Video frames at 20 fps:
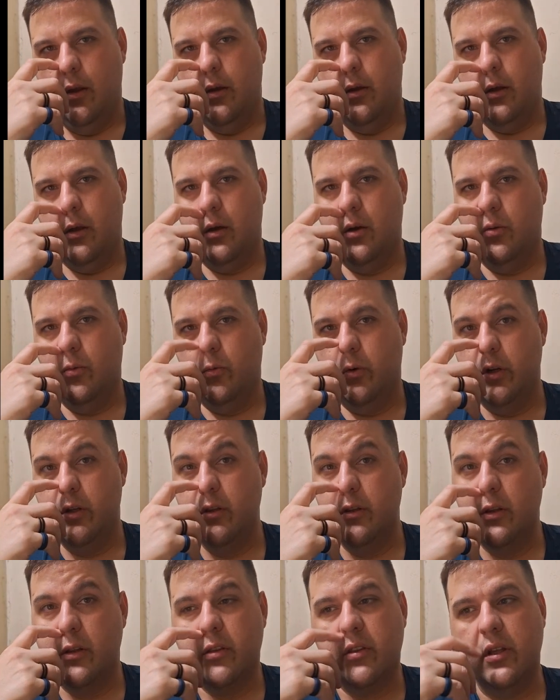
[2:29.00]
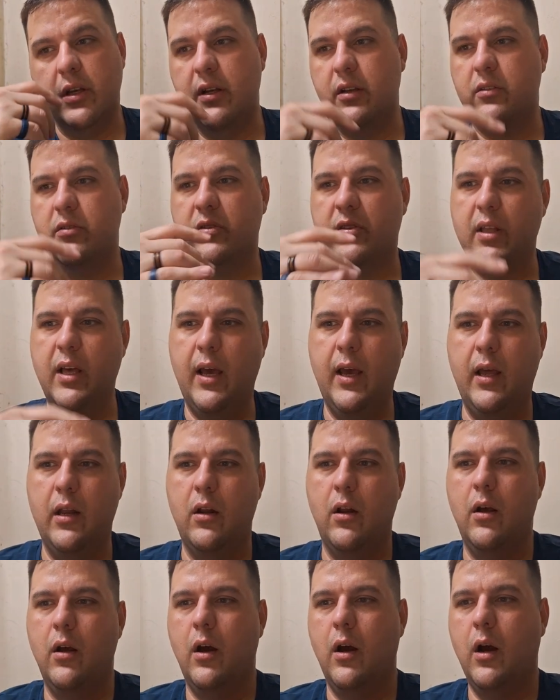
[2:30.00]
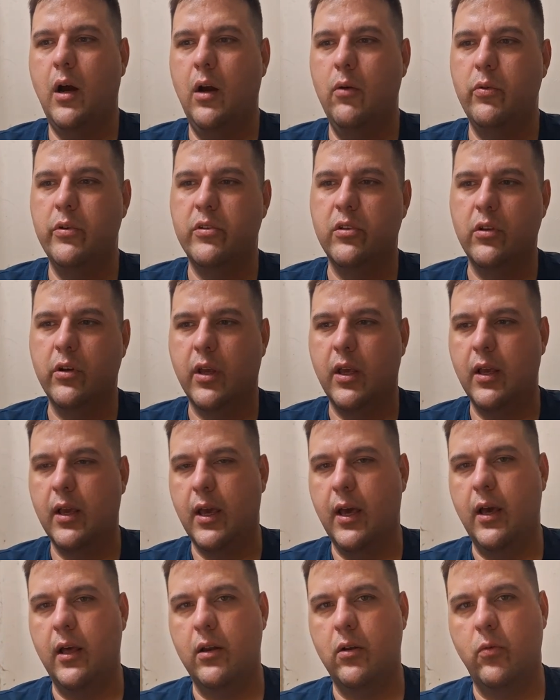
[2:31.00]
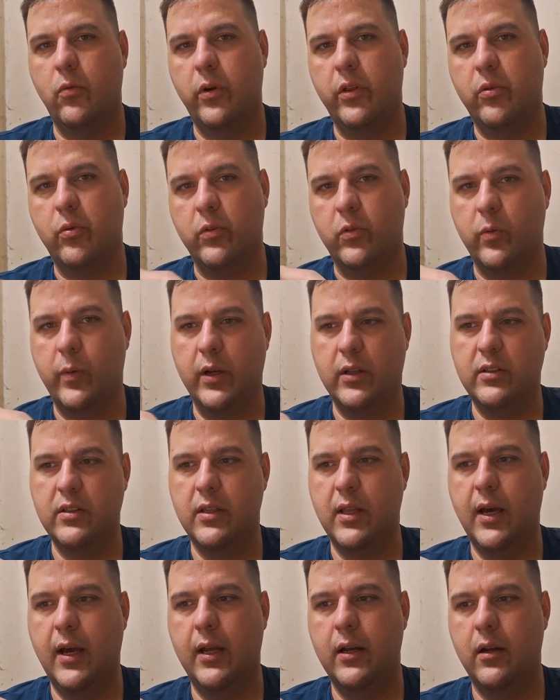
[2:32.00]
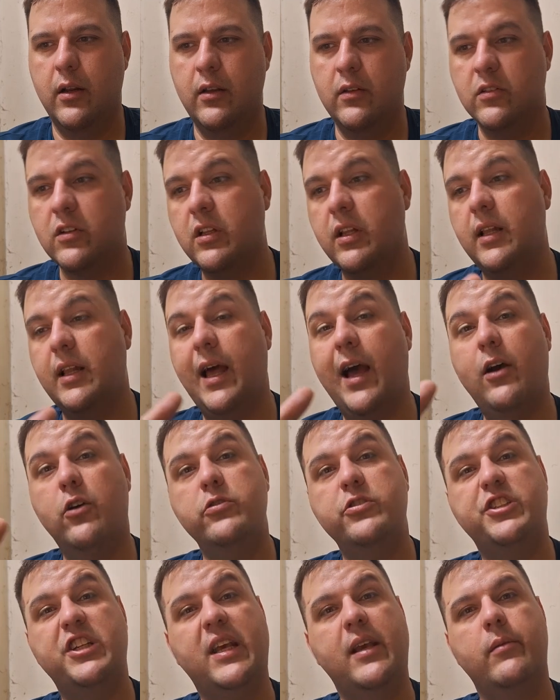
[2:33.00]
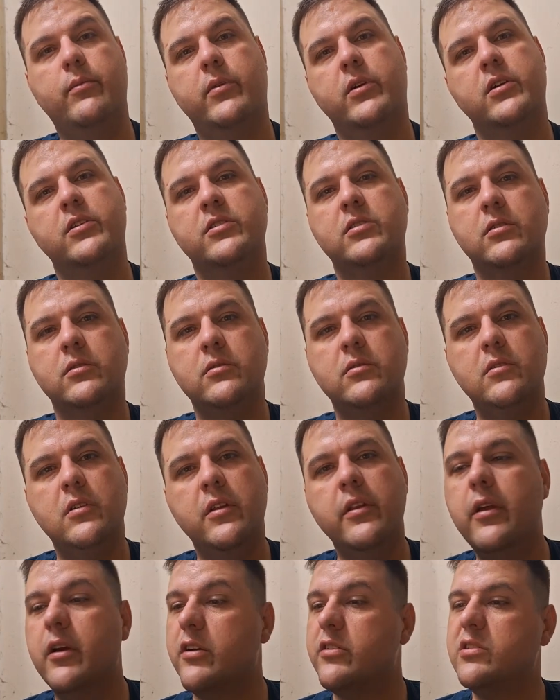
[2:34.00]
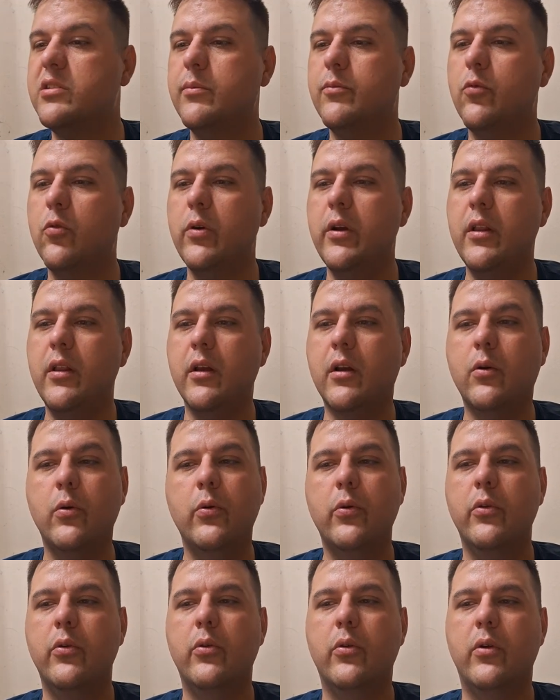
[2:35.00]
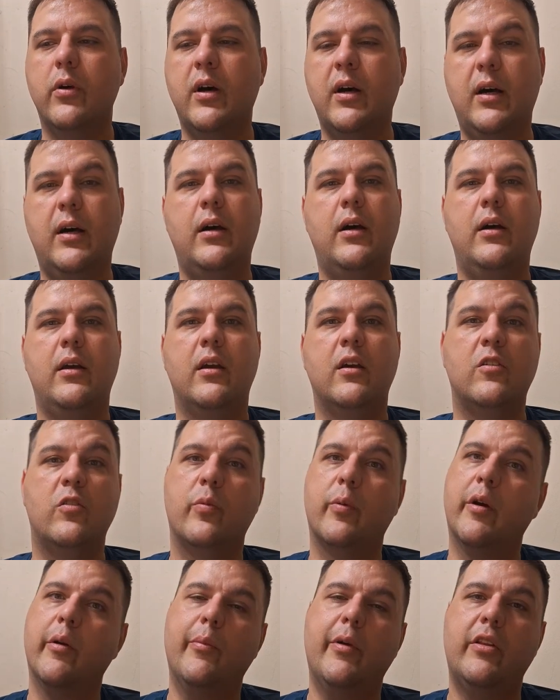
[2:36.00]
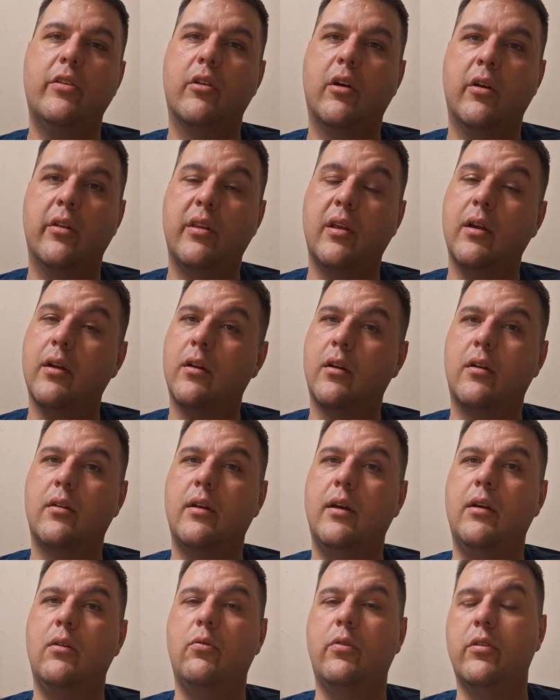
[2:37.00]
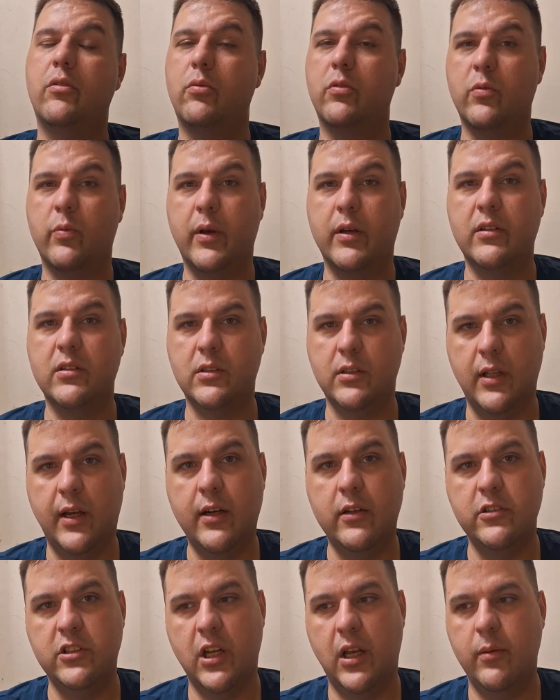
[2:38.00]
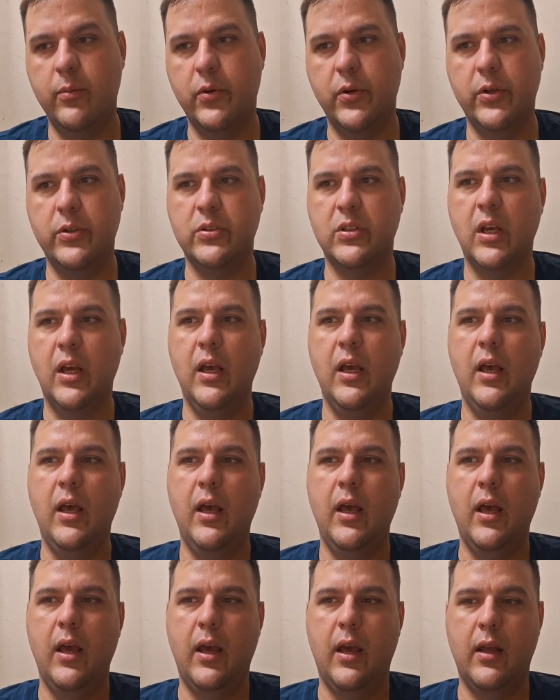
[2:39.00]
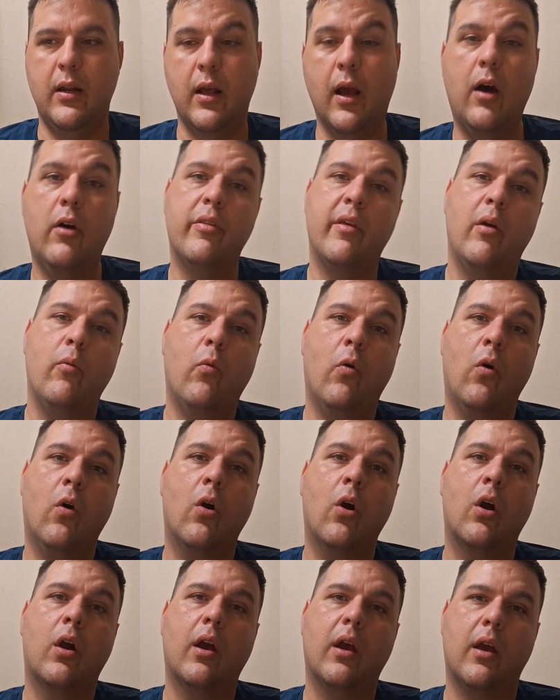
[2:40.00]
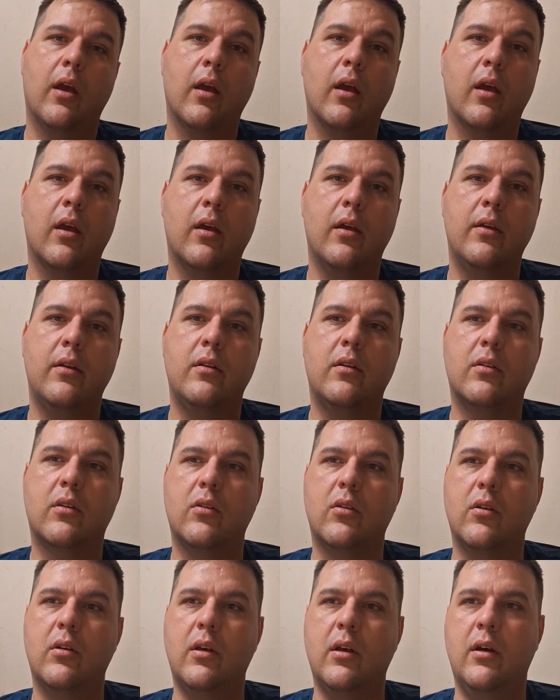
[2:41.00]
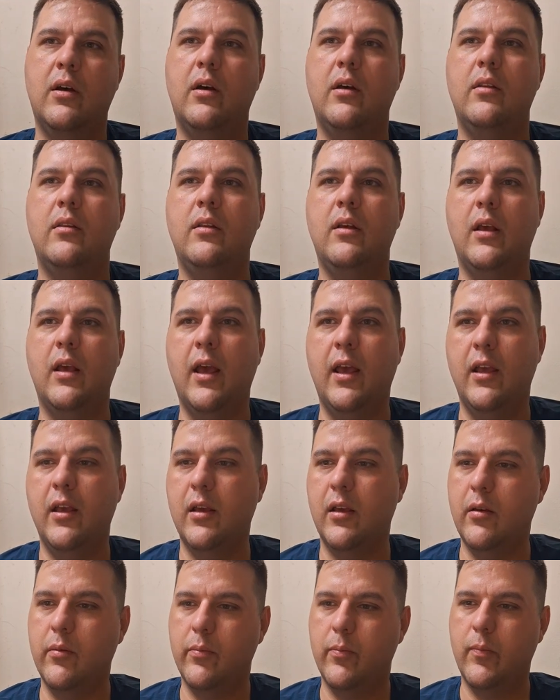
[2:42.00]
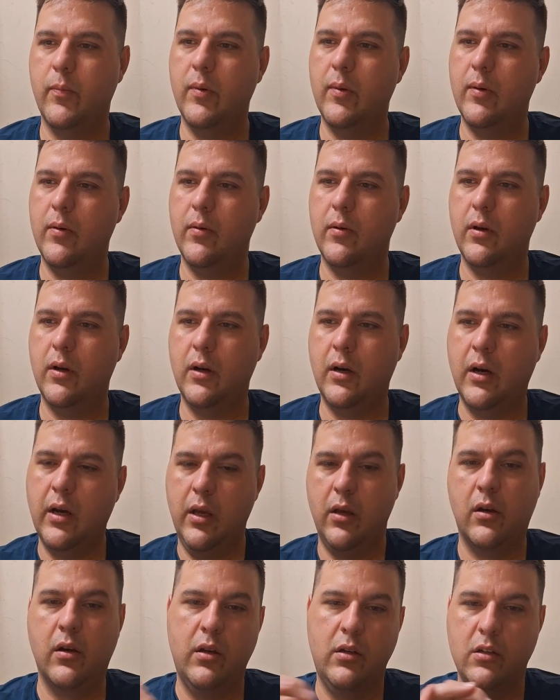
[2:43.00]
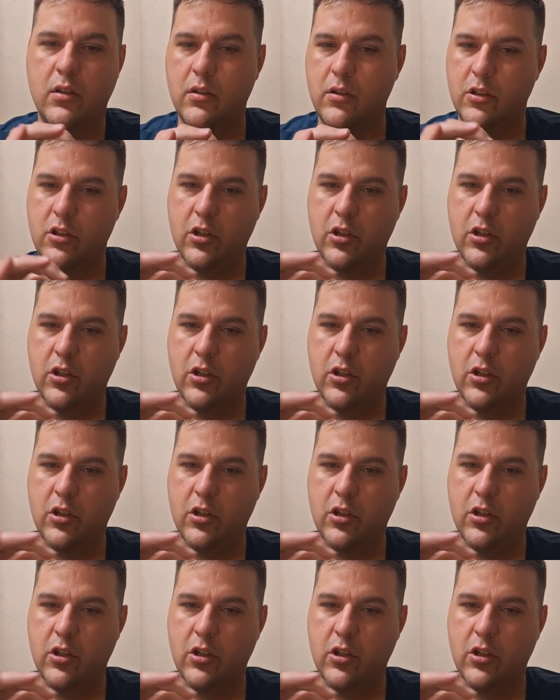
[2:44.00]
Now, one of the things that I was looking at with respect to that is cloud chambers. And there are some really cool experiments on the internet with respect to cloud chambers and how they work, and a ion